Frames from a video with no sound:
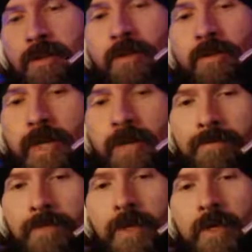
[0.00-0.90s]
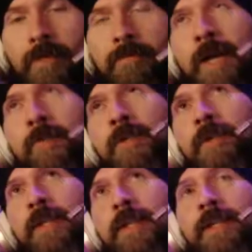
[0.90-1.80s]
right? I've been
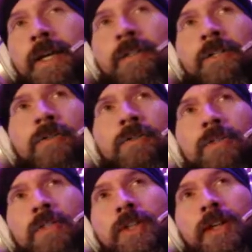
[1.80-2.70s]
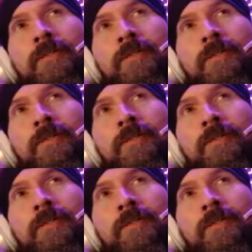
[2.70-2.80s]
looking at that too, just kind of